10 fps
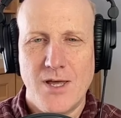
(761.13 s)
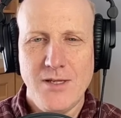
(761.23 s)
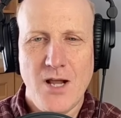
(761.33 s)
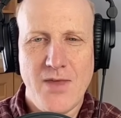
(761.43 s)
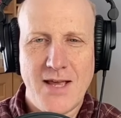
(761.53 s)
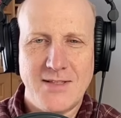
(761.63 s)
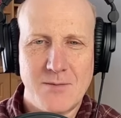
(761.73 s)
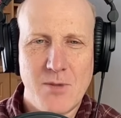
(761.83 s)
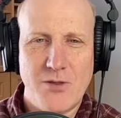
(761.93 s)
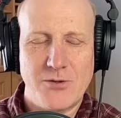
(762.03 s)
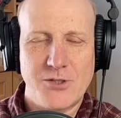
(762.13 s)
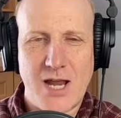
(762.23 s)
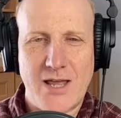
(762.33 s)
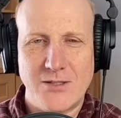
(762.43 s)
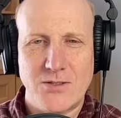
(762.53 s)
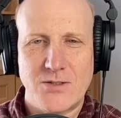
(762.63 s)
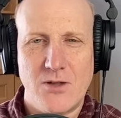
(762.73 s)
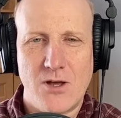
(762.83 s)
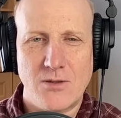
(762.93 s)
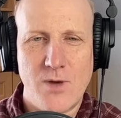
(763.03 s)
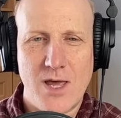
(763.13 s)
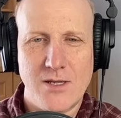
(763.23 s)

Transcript: You know, they had some other challenges along the way.